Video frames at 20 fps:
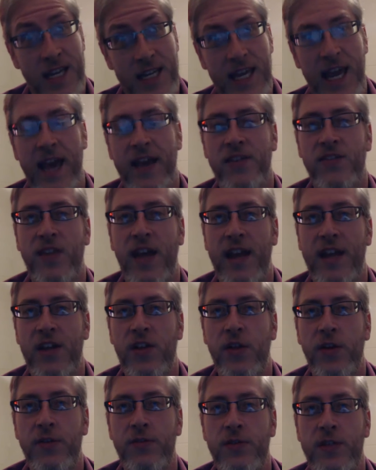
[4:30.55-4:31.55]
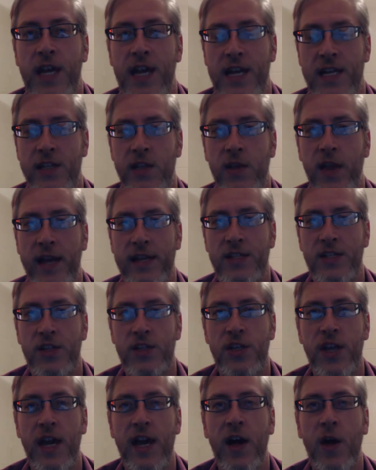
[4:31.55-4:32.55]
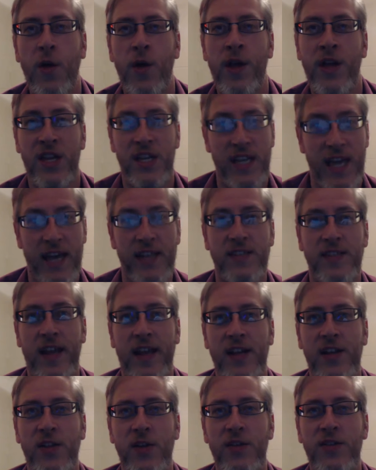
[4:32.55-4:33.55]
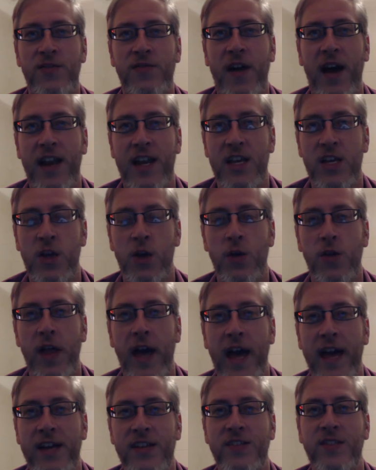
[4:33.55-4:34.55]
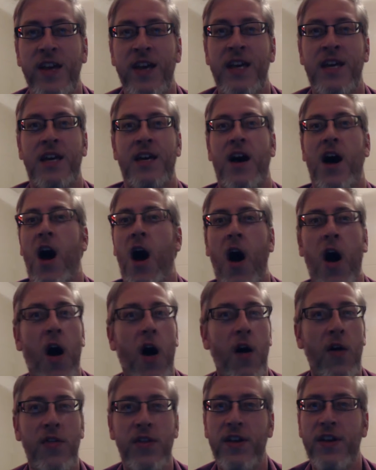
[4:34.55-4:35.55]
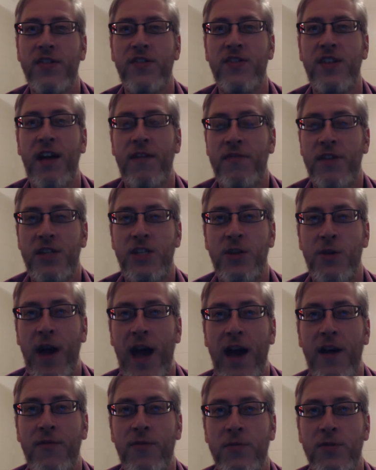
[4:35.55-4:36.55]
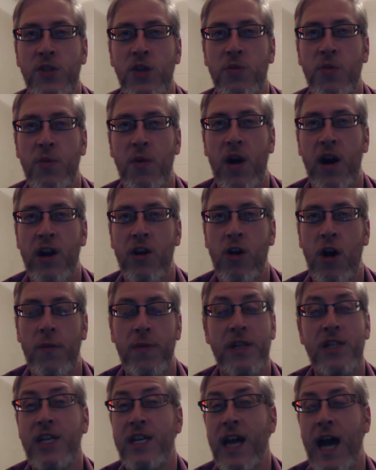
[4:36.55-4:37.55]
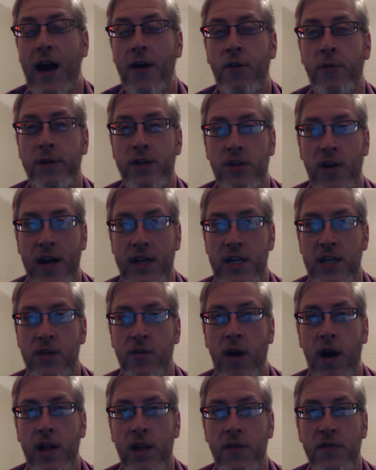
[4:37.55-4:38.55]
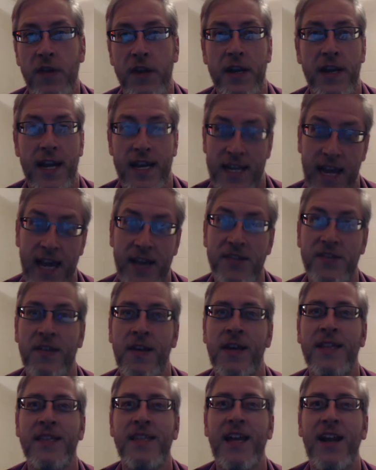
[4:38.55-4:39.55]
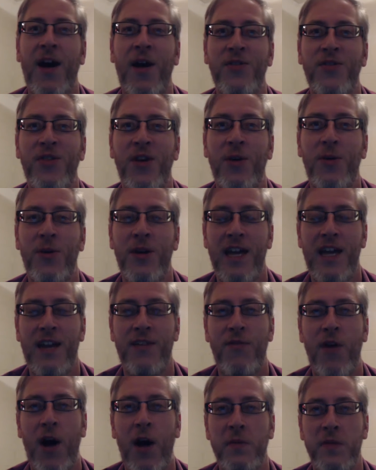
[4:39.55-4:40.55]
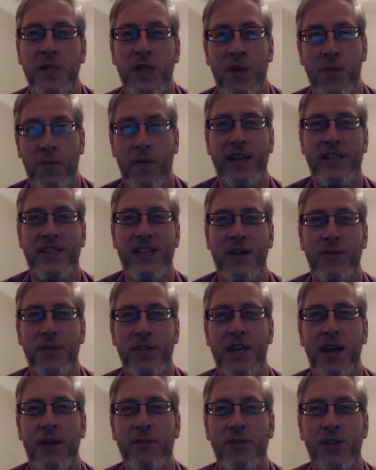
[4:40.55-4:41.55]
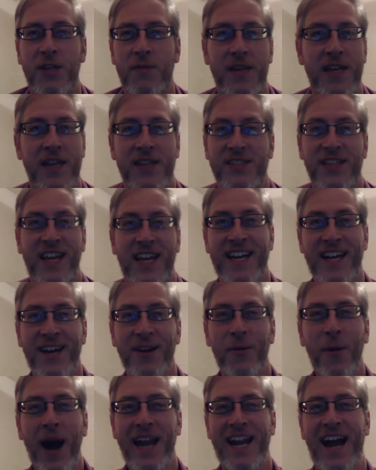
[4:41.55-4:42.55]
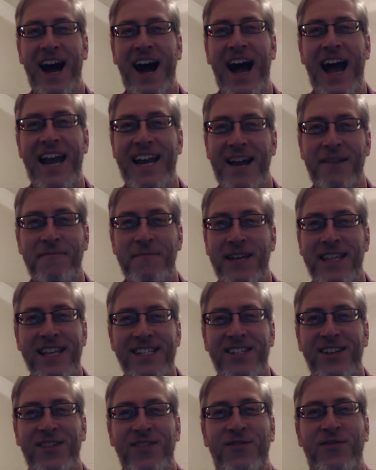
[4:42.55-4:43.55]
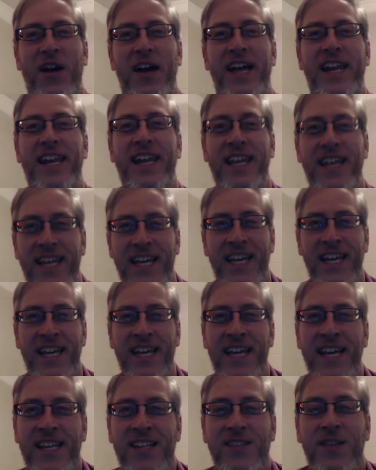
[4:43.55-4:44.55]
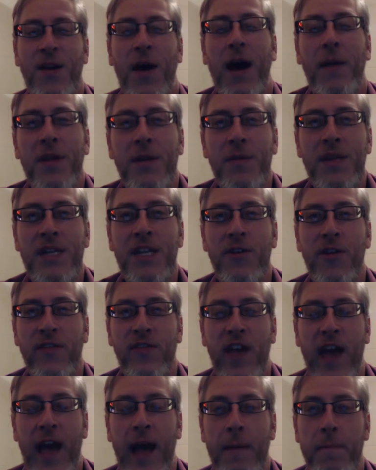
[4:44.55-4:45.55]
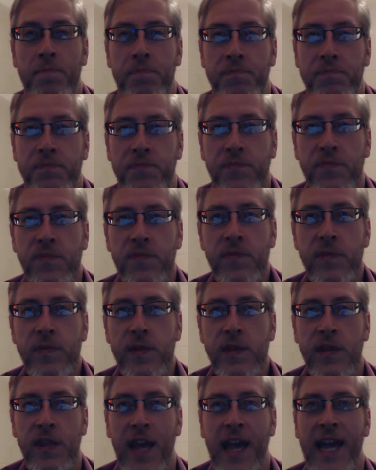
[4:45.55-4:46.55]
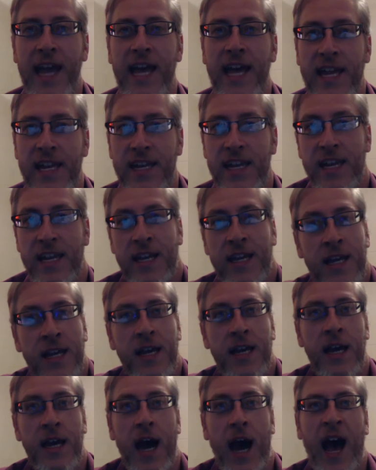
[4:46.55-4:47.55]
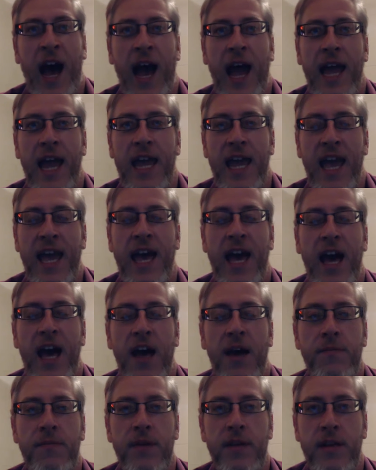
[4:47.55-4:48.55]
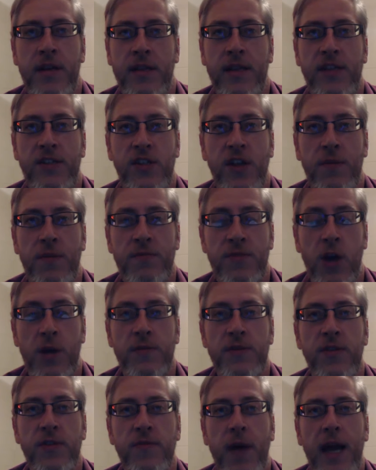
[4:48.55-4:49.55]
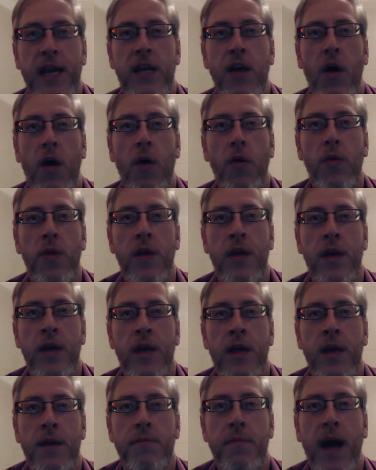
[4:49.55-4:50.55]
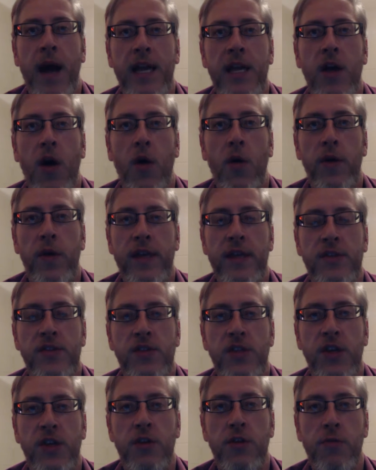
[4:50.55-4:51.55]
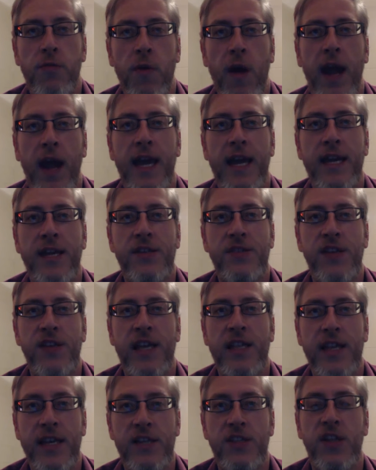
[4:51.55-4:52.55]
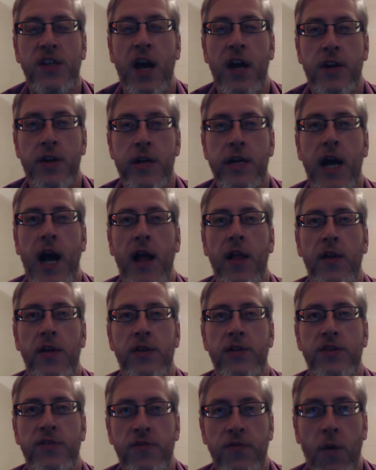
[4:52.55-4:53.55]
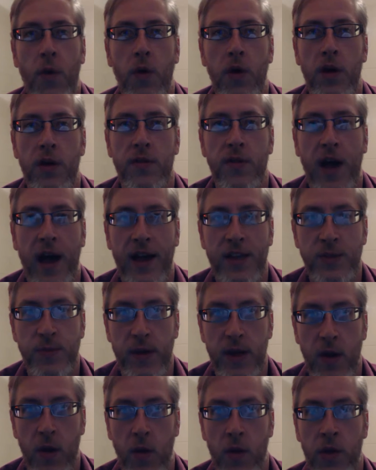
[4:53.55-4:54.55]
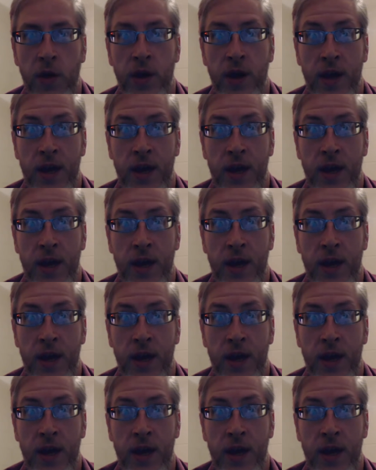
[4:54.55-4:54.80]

Yes, that includes getting a lazy shell. Yes, that includes fighting Kulex. All the good stuff that you have from Super Mario RPG, I will be trying to do all of it. And yes, that also involves racing with Yoshi because why not? I mean, that's just fun. So I'm going to be doing that. And I am, at least in terms of my goal is to raise at least $100 for the hospital.